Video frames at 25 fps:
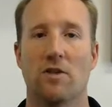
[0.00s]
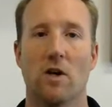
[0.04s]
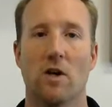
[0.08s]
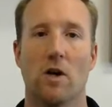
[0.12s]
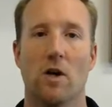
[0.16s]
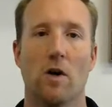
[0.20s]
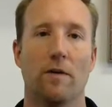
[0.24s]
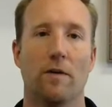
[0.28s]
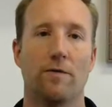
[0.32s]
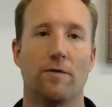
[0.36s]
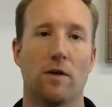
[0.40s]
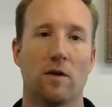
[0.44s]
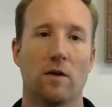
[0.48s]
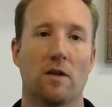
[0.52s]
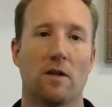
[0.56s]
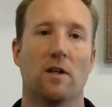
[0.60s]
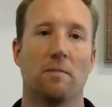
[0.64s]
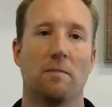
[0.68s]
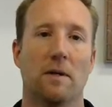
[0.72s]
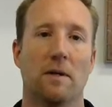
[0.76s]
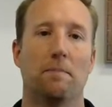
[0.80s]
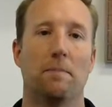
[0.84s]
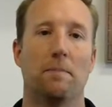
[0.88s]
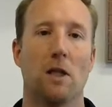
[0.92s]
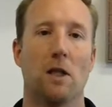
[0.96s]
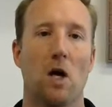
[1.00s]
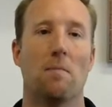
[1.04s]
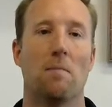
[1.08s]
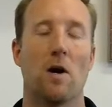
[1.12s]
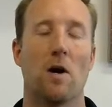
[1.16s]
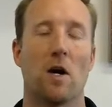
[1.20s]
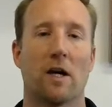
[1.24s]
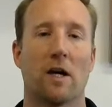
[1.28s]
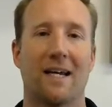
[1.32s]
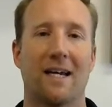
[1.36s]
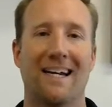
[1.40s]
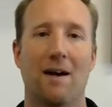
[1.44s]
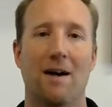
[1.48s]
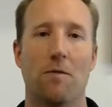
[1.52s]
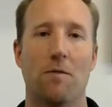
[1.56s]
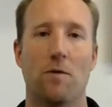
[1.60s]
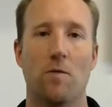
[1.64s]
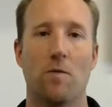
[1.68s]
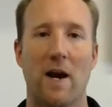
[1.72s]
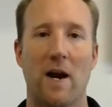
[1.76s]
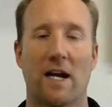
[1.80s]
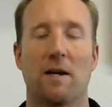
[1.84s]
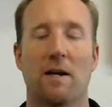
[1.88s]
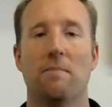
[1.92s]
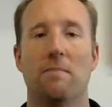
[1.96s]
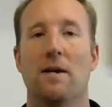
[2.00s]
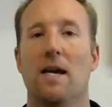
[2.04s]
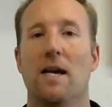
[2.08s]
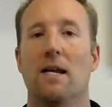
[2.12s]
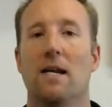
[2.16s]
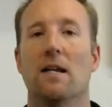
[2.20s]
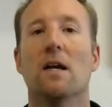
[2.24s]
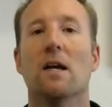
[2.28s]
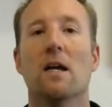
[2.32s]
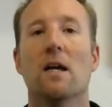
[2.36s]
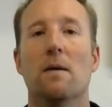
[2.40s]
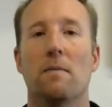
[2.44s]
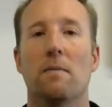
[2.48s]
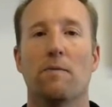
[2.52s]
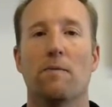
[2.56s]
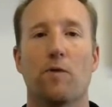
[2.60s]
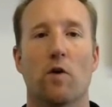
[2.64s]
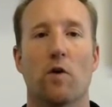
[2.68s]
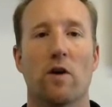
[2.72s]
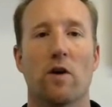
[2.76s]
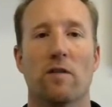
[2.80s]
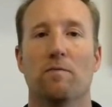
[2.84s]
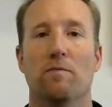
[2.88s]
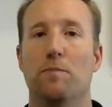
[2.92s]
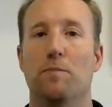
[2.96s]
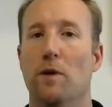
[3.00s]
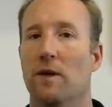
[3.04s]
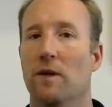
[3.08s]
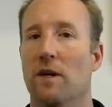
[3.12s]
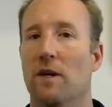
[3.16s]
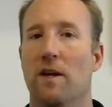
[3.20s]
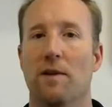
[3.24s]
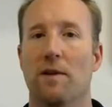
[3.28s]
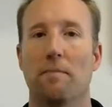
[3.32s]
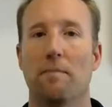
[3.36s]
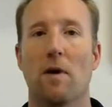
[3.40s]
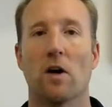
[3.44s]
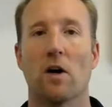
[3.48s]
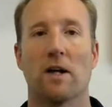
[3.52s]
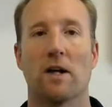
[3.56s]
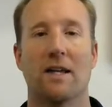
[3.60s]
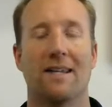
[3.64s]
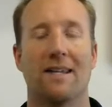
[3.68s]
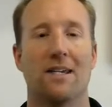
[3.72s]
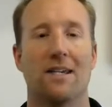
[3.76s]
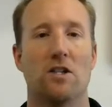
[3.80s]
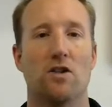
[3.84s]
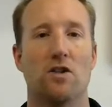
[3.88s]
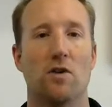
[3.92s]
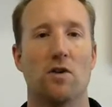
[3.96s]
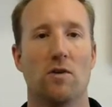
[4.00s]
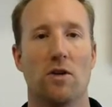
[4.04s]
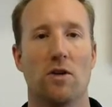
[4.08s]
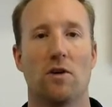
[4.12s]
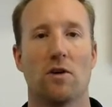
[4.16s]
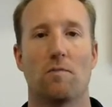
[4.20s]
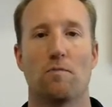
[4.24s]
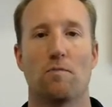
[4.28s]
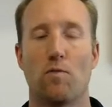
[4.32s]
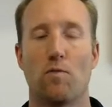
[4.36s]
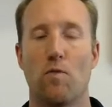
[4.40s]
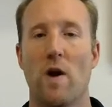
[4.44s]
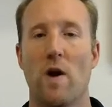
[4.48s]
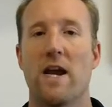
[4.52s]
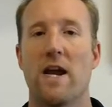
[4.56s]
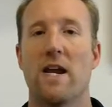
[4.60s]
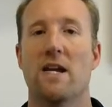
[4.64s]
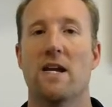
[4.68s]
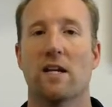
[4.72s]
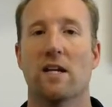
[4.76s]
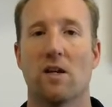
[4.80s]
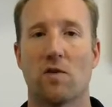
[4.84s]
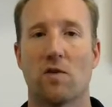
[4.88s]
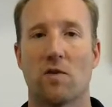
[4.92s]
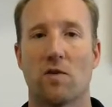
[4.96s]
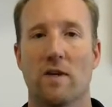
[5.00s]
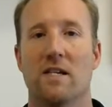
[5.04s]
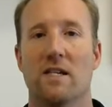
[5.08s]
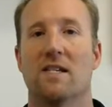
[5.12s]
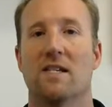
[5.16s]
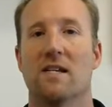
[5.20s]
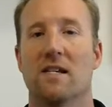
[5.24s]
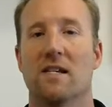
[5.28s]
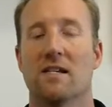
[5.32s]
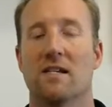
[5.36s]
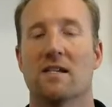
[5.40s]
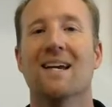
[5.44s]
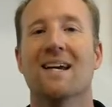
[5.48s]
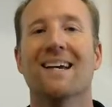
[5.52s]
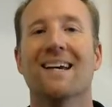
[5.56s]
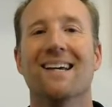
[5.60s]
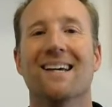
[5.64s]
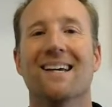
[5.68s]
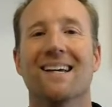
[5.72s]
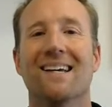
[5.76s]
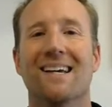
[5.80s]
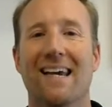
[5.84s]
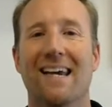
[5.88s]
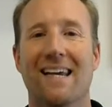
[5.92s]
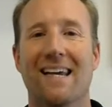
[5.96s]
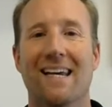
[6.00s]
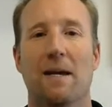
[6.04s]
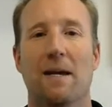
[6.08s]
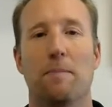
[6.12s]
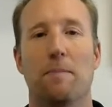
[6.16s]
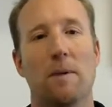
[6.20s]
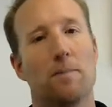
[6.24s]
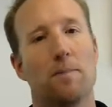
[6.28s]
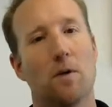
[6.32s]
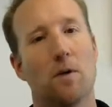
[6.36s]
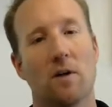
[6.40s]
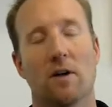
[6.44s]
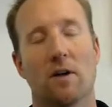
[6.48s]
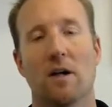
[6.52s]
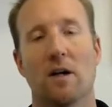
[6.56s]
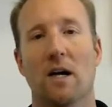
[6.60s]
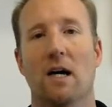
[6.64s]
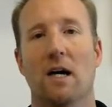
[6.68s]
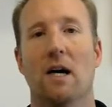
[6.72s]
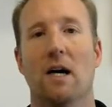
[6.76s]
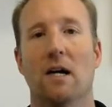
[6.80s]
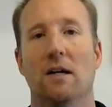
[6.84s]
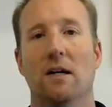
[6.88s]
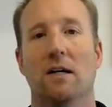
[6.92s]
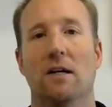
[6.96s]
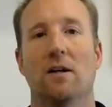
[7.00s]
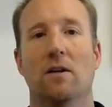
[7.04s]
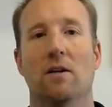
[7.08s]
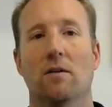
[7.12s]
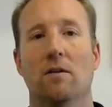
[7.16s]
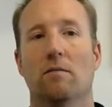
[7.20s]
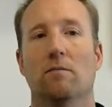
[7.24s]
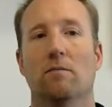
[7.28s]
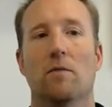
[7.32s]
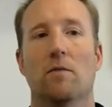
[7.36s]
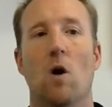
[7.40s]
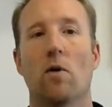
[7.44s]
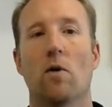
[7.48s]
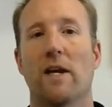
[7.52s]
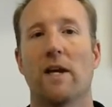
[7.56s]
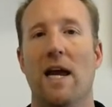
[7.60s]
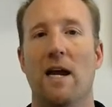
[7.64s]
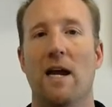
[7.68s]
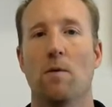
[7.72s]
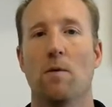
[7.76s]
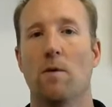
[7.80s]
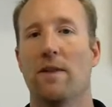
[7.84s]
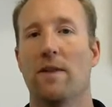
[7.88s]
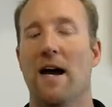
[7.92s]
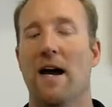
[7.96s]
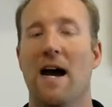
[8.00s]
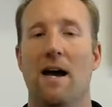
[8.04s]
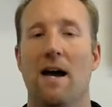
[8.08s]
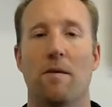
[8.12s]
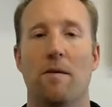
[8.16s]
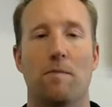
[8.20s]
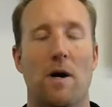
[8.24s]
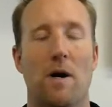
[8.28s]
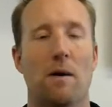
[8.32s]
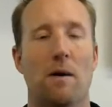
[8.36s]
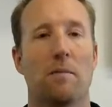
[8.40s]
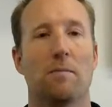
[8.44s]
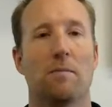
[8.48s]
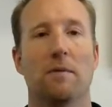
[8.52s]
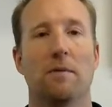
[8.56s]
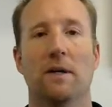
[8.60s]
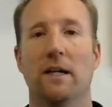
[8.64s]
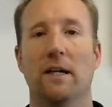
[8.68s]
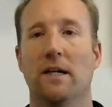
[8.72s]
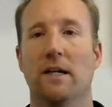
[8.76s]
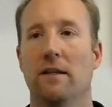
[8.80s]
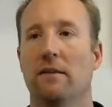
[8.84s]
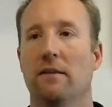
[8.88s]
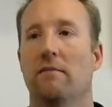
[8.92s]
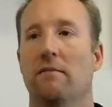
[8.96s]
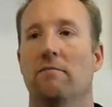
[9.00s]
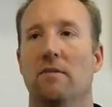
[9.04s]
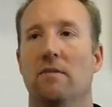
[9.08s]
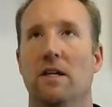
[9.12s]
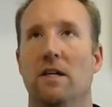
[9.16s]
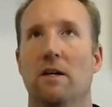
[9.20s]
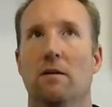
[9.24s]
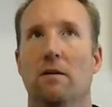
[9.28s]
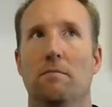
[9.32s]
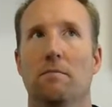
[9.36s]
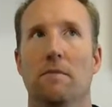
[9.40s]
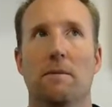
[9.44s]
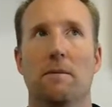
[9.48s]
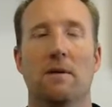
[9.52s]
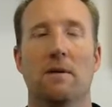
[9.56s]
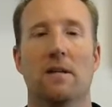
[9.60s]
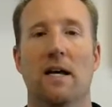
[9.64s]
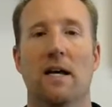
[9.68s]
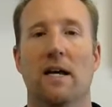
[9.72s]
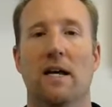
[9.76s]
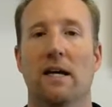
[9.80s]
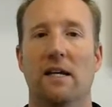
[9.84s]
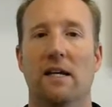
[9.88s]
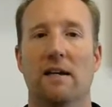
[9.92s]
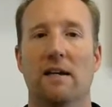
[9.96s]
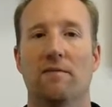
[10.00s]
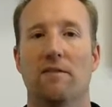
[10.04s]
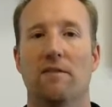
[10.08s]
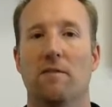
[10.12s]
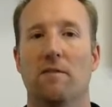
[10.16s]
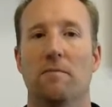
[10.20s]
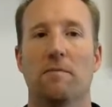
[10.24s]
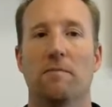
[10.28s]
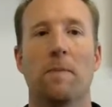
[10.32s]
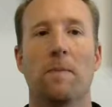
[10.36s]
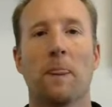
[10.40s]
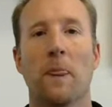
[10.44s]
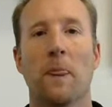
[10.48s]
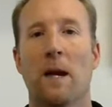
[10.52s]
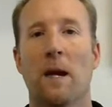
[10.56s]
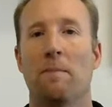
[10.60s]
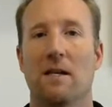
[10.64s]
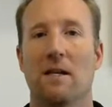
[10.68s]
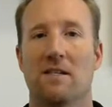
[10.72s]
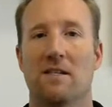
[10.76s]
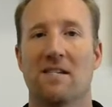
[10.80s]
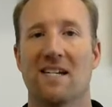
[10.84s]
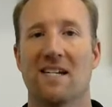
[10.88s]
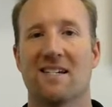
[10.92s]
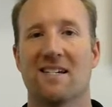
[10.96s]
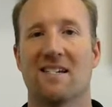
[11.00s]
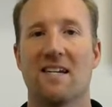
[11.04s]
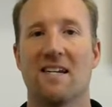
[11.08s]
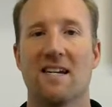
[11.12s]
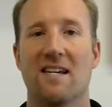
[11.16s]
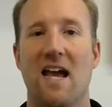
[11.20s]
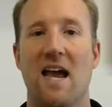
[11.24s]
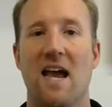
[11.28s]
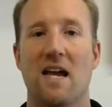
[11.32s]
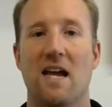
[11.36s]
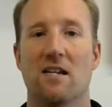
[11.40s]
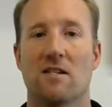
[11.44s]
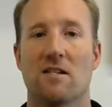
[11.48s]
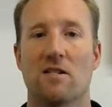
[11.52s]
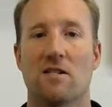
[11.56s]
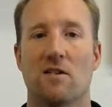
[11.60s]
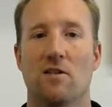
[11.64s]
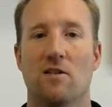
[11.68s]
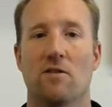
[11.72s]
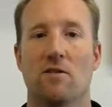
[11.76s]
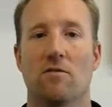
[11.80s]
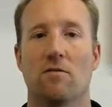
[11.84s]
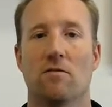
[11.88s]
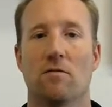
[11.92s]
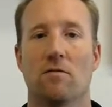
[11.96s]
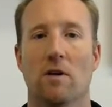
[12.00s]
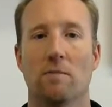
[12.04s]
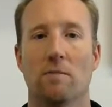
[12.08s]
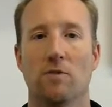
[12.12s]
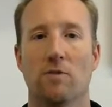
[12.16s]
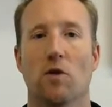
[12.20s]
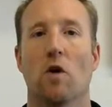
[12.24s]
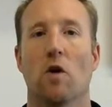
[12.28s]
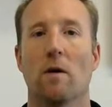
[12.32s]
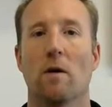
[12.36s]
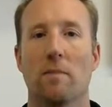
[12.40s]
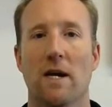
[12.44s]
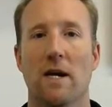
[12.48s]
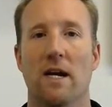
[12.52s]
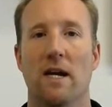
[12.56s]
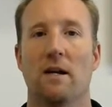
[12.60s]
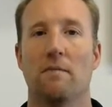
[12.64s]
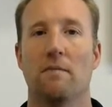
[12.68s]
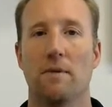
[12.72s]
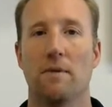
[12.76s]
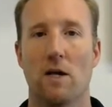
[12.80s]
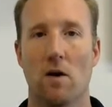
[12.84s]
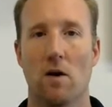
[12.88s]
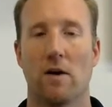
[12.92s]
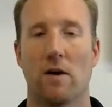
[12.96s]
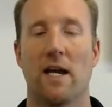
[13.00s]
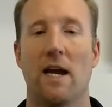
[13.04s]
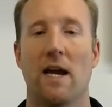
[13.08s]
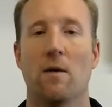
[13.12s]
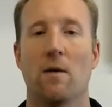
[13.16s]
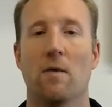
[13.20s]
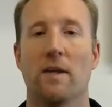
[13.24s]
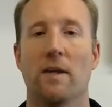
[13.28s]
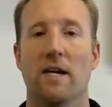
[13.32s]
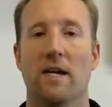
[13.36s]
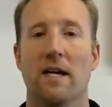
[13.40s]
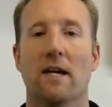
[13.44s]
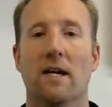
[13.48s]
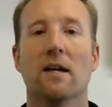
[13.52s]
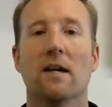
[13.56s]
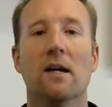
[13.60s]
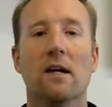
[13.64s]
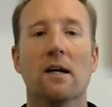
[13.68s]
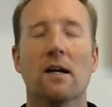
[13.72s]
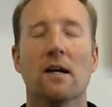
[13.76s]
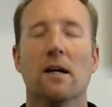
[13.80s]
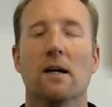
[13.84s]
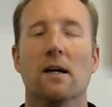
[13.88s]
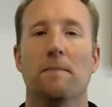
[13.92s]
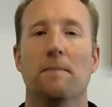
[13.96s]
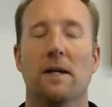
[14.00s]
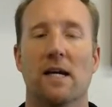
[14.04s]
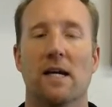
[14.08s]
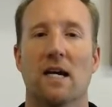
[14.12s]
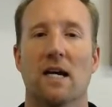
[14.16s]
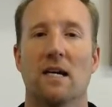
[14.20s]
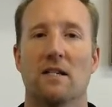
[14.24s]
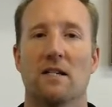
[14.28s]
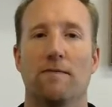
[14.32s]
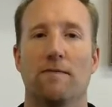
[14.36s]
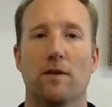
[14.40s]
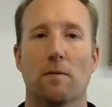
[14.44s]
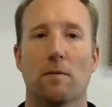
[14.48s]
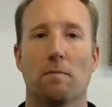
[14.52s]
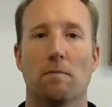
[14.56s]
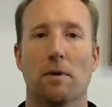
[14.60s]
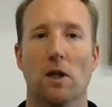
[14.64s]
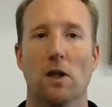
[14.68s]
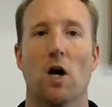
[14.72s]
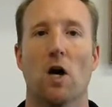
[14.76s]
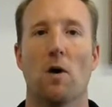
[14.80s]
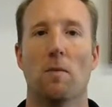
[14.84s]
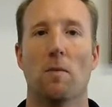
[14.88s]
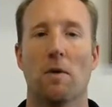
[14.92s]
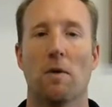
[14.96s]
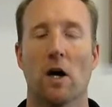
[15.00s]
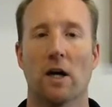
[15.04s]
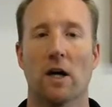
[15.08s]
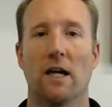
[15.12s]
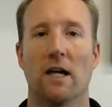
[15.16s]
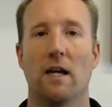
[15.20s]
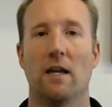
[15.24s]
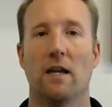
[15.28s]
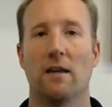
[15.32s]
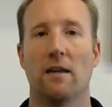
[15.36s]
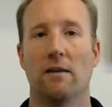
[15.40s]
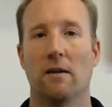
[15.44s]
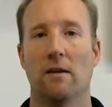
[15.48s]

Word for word: So if you're a little bit below market, I would recommend before you even put it on the market that you do your rate increases and get people, uh, you know, okay with that. Probably, you know, maybe like give them about 60 days to absorb it and be okay with it because if you're below market,